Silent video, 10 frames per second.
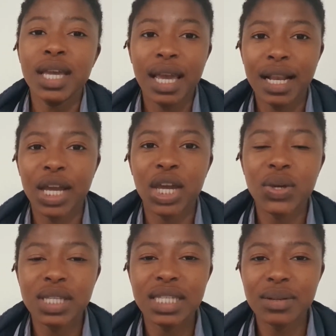and like you
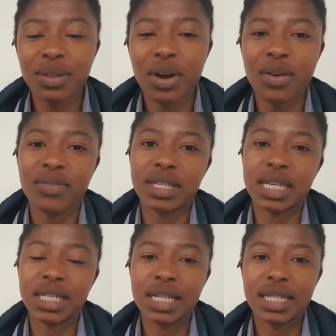could see the
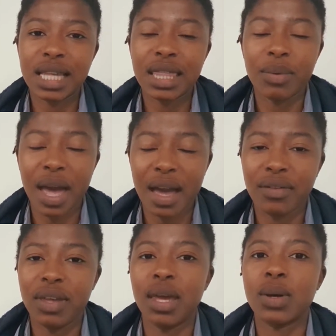conversations that they were having.